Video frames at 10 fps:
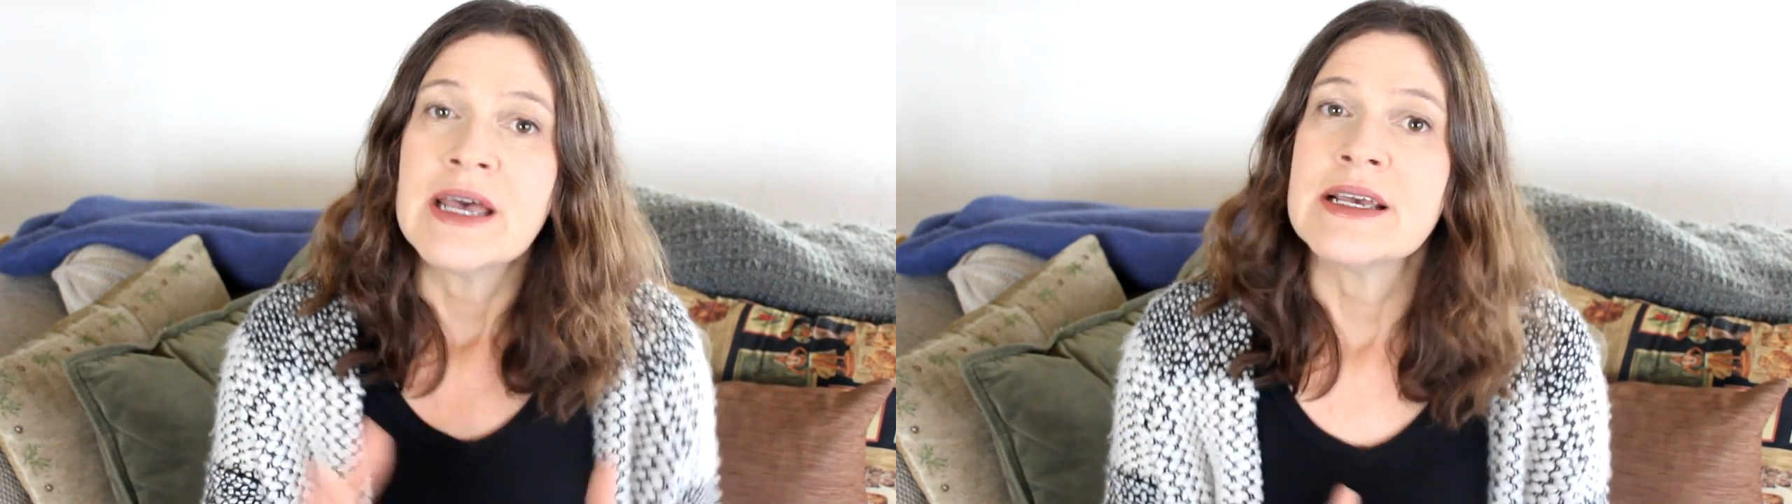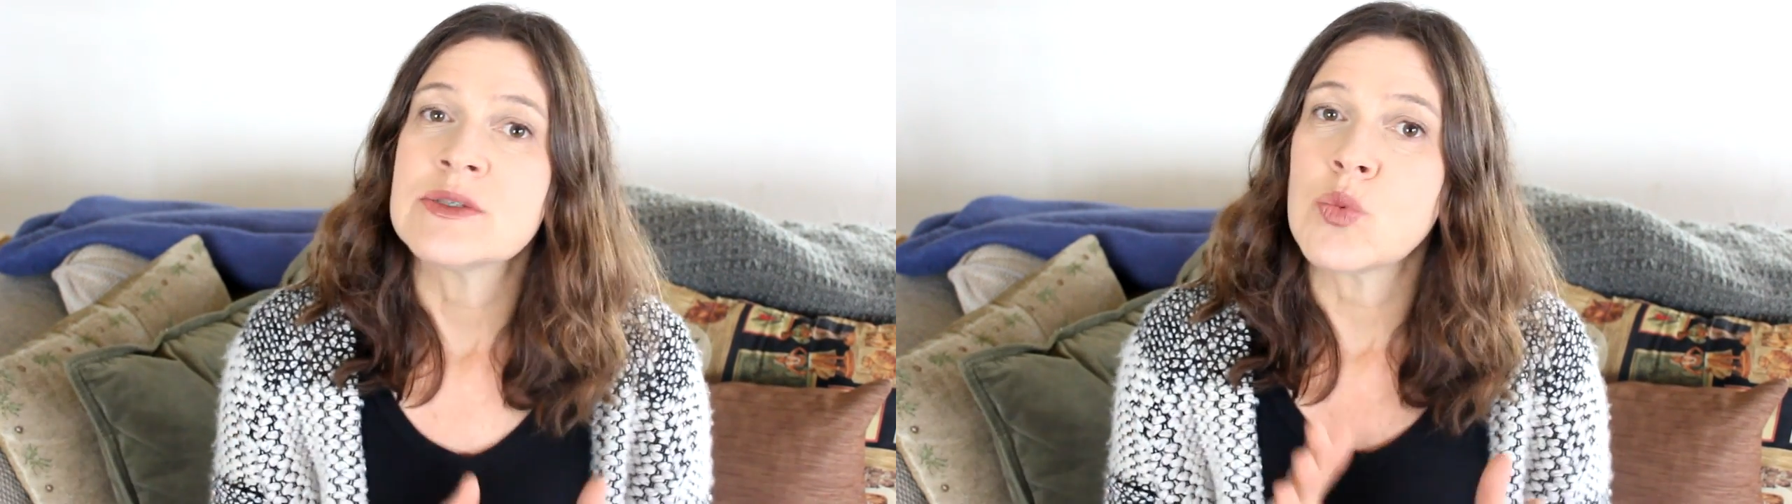
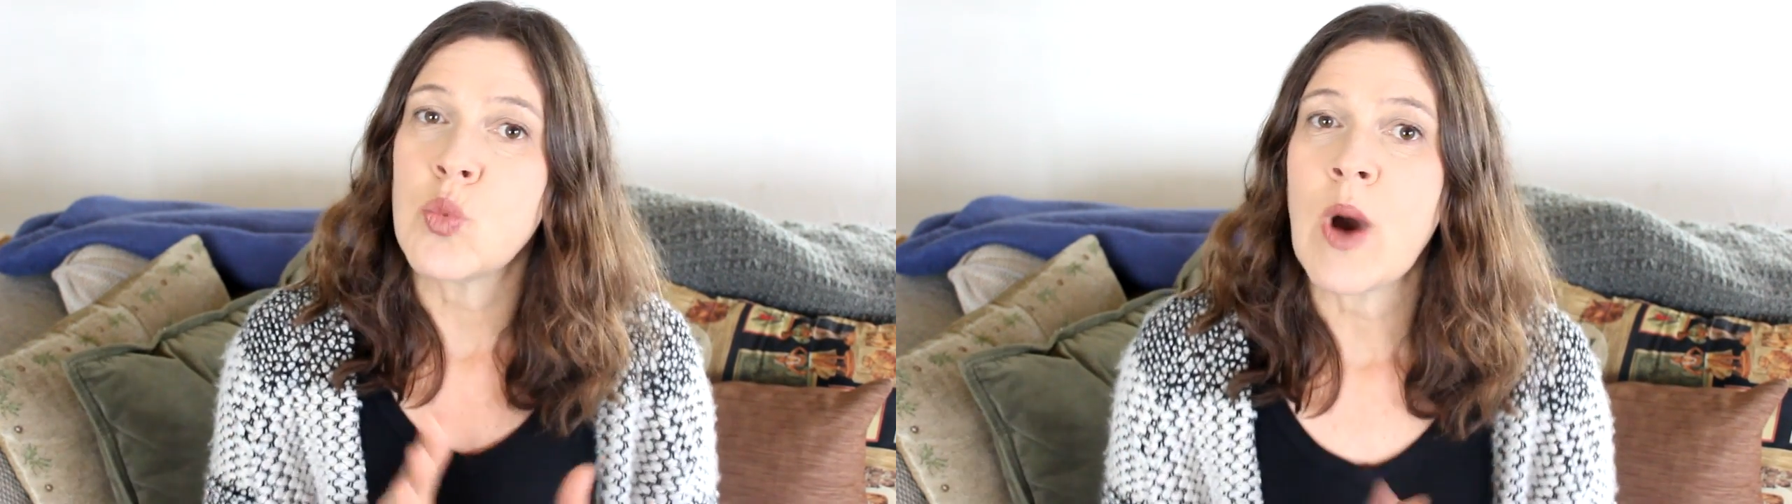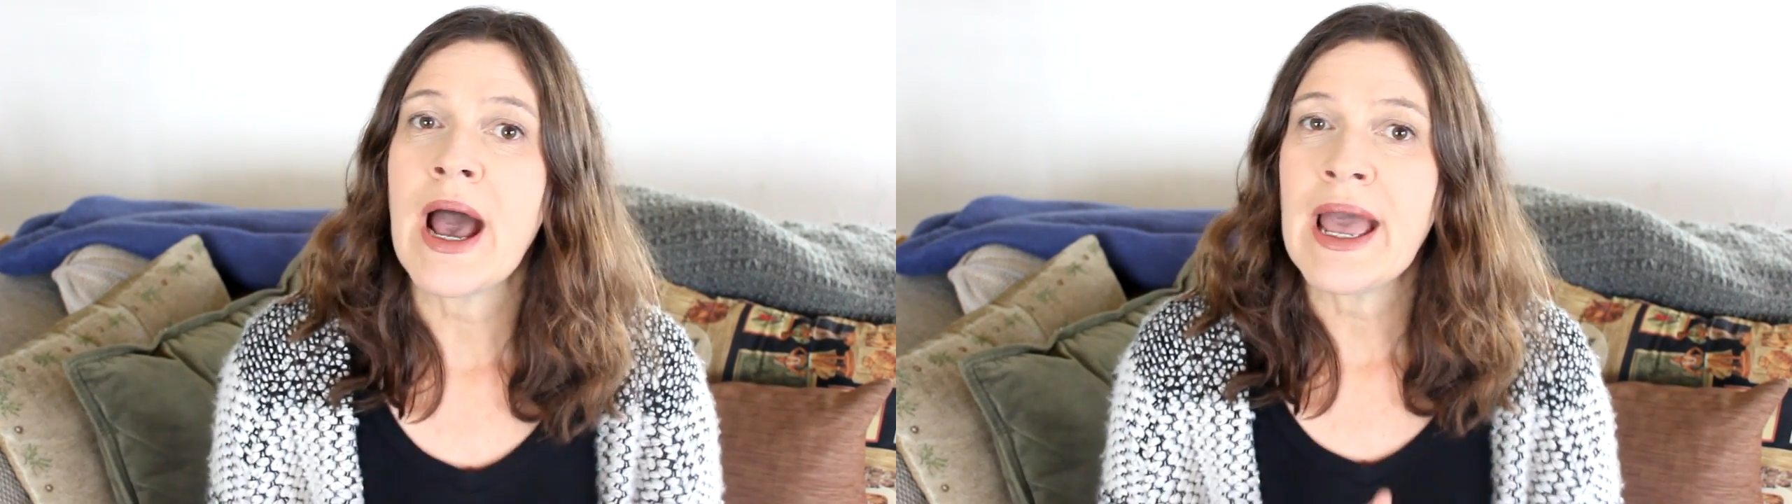is
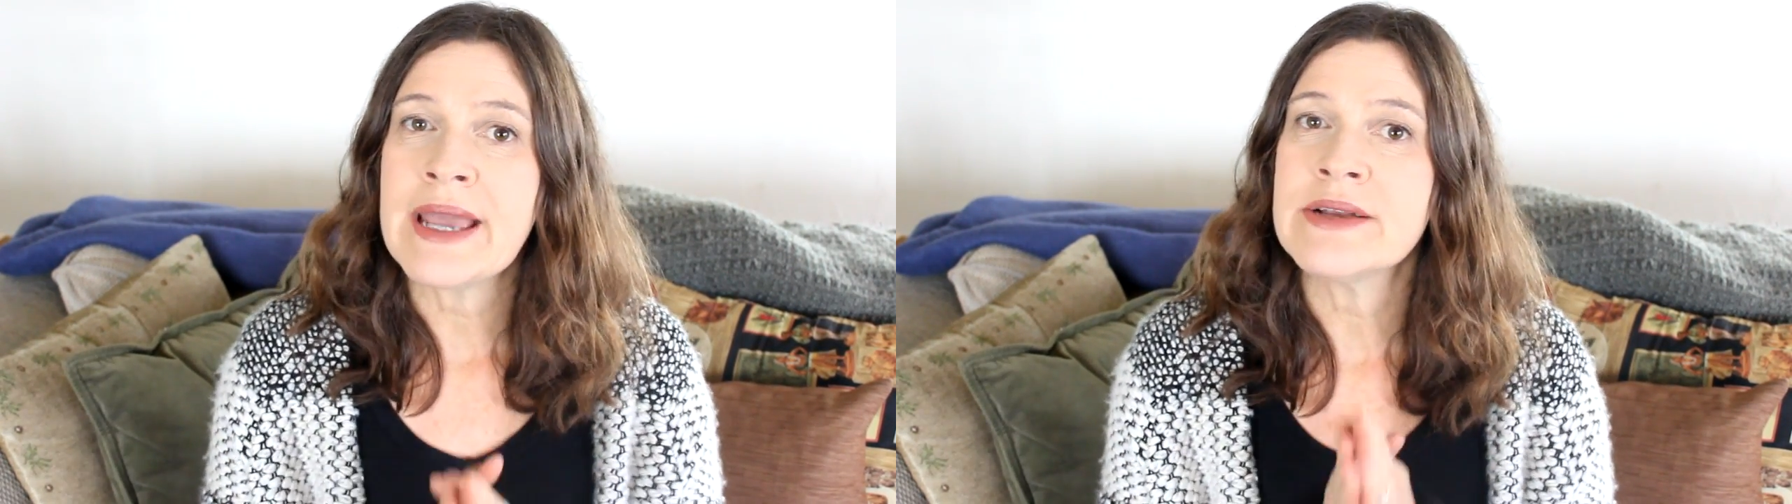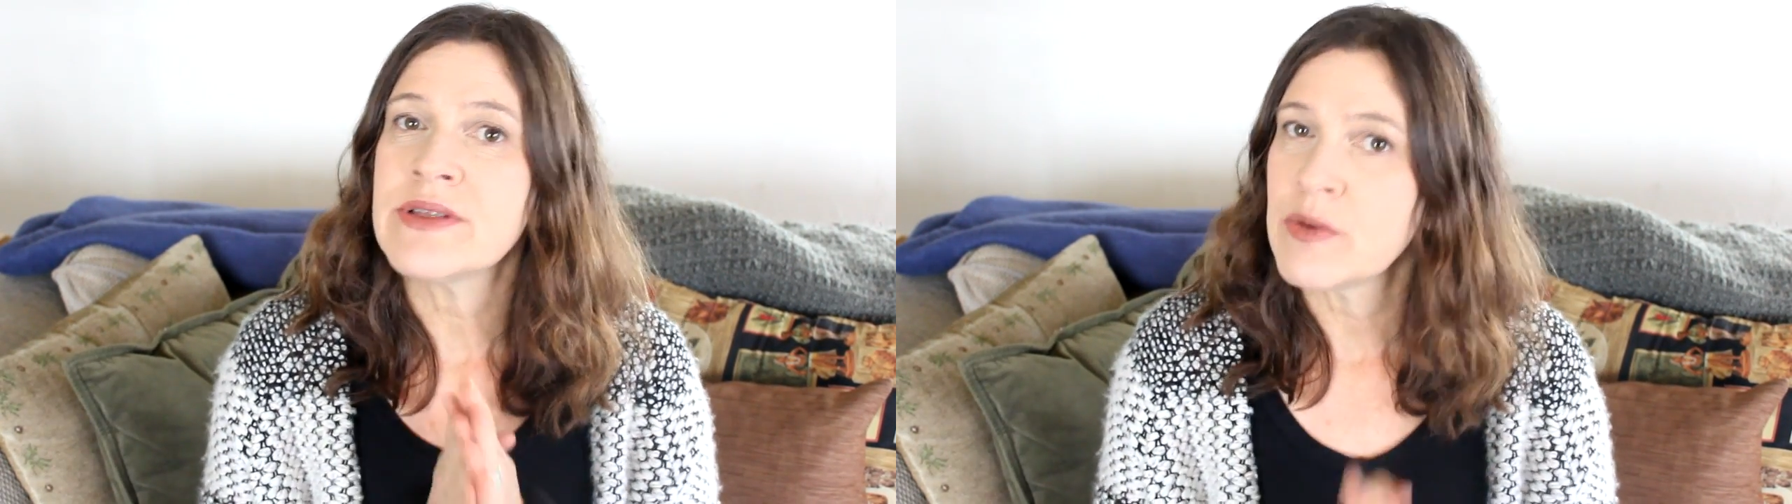
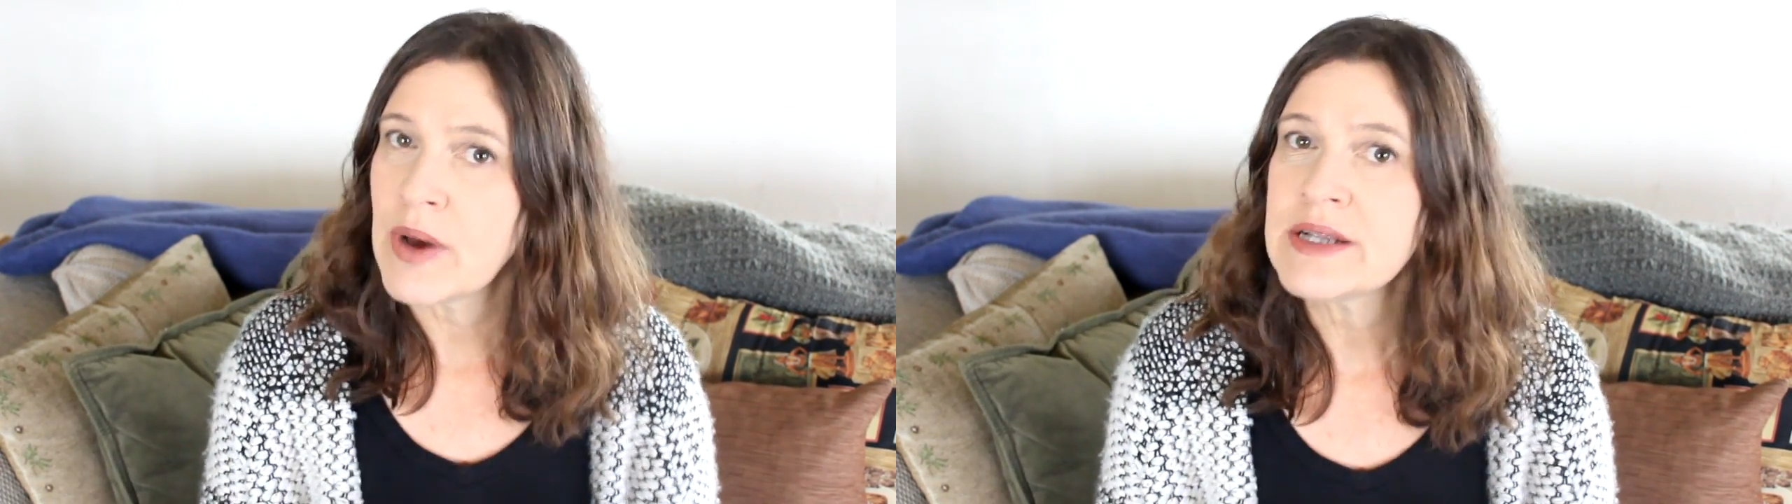why do they want